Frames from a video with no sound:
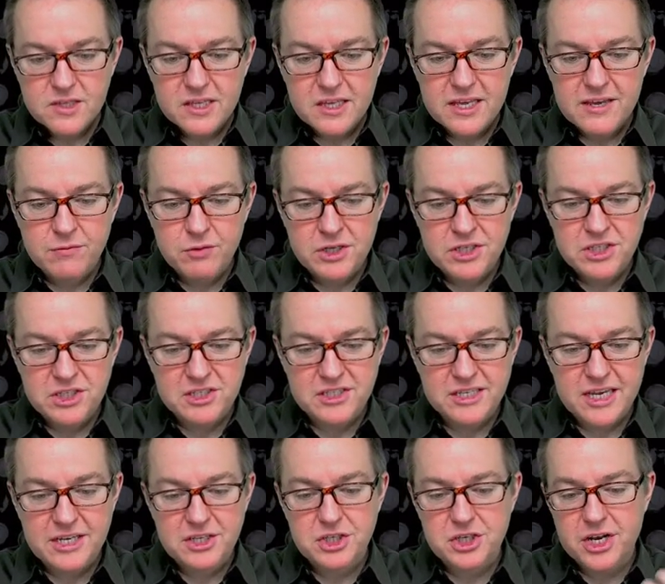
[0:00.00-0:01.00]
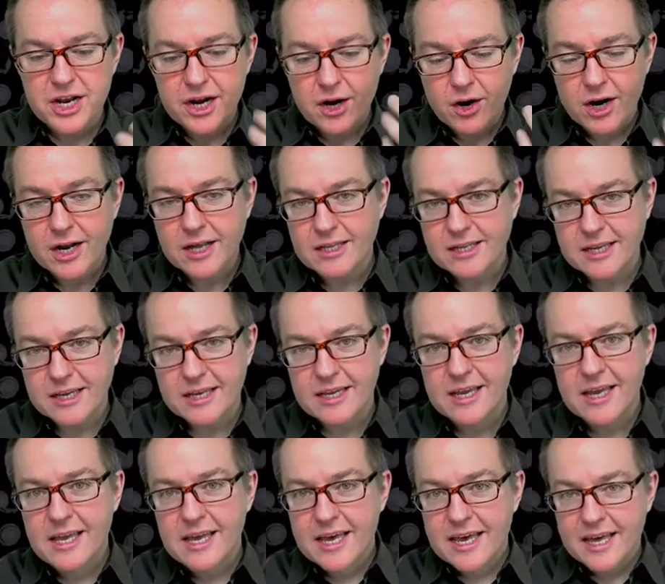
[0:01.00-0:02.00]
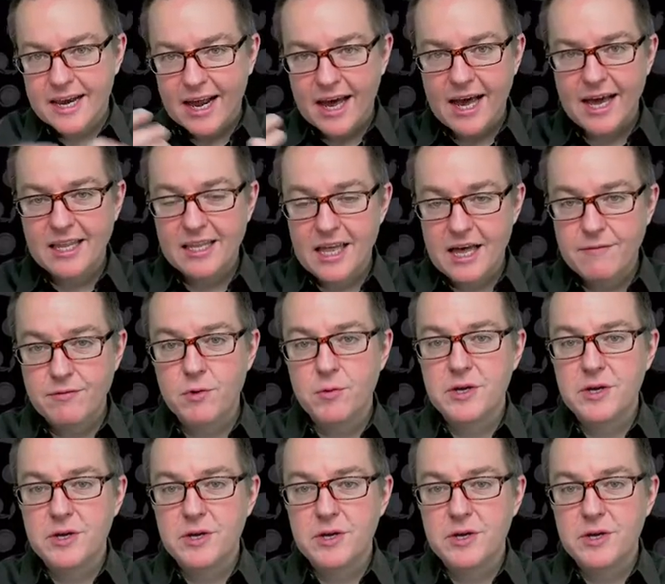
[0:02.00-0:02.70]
If we just say generically, at a high level,